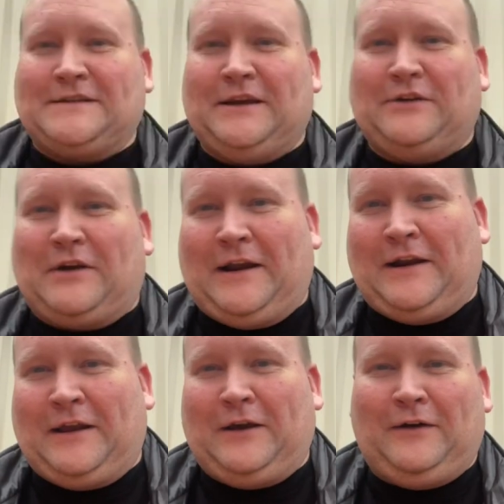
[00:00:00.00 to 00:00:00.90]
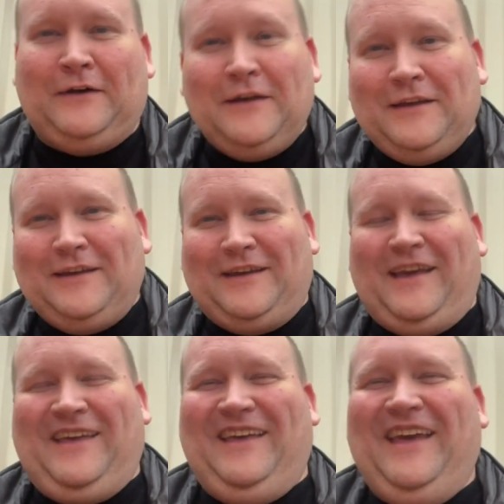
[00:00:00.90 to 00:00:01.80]
head right now.
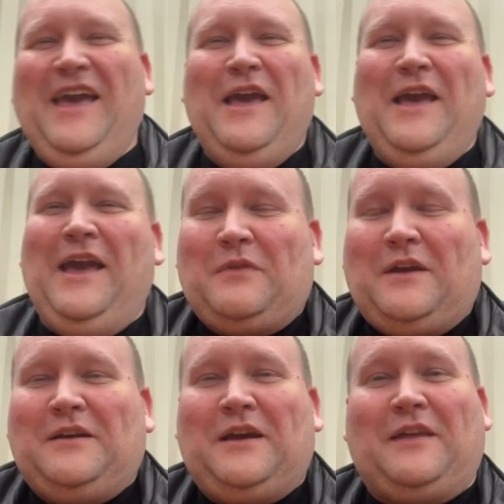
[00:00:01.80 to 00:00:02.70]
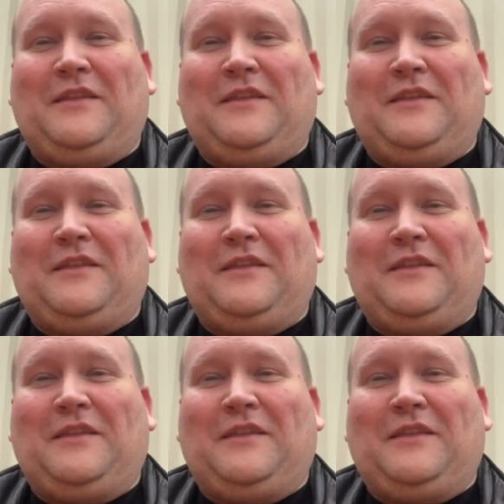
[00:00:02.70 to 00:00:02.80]
Yeah,